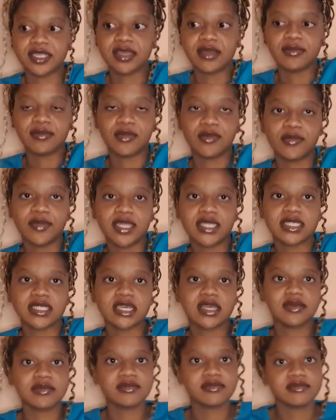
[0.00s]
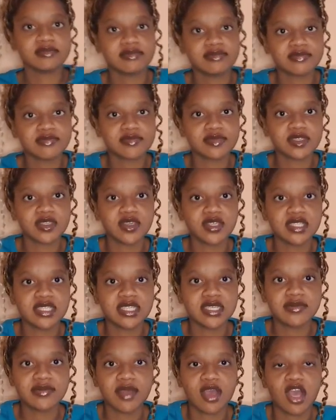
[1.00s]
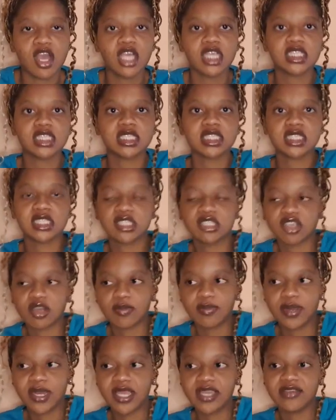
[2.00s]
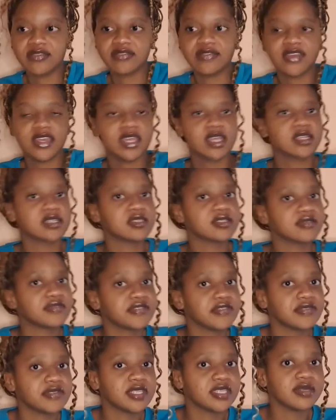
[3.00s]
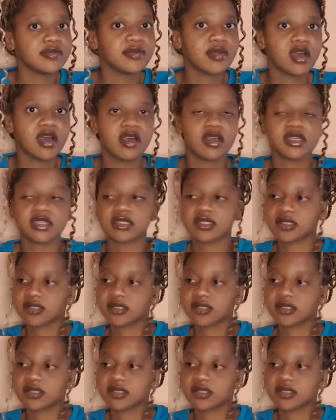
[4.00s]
momentum, 13 marks, Doppler effect, 15 marks,